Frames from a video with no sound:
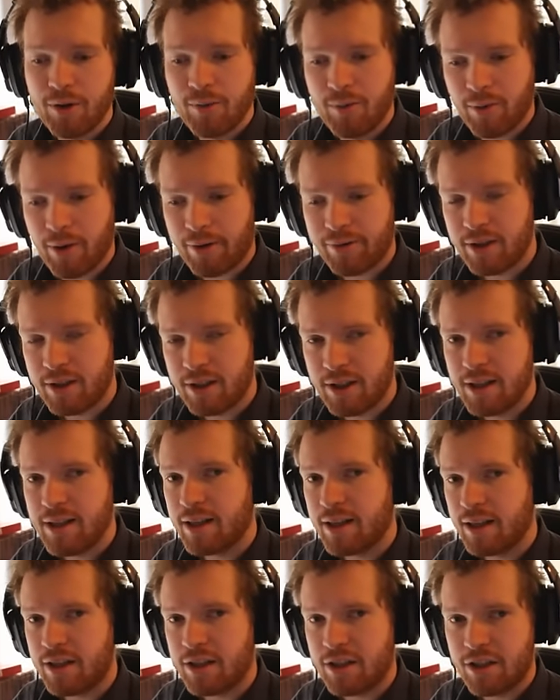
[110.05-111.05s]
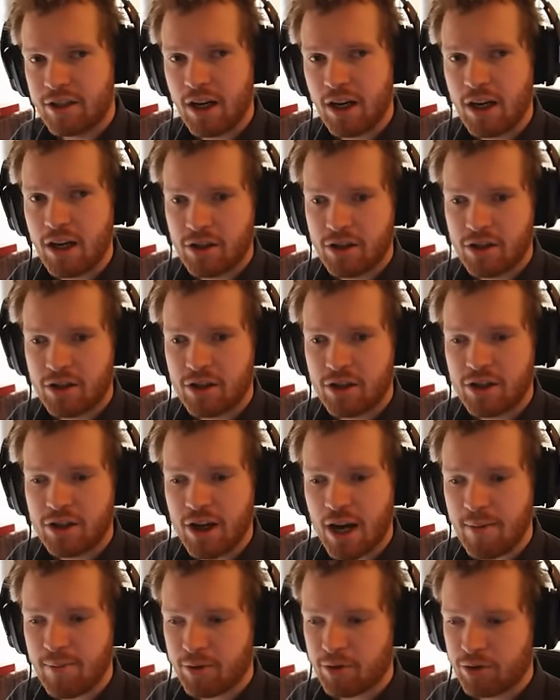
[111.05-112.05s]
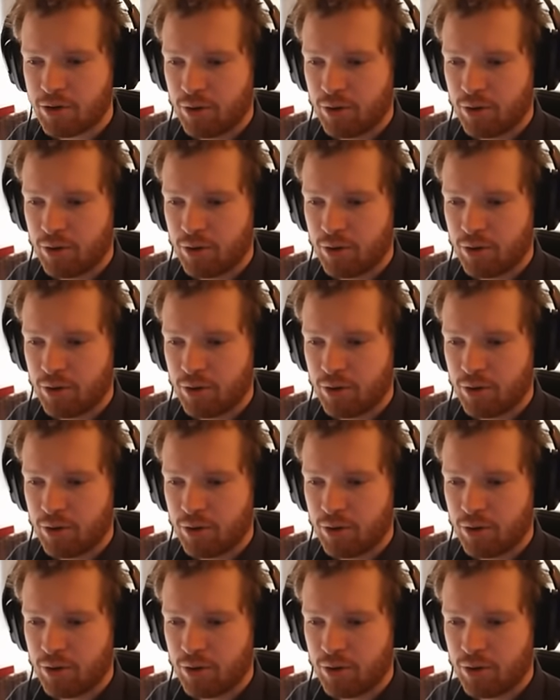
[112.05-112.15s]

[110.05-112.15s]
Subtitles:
you will often see that it's changed shape.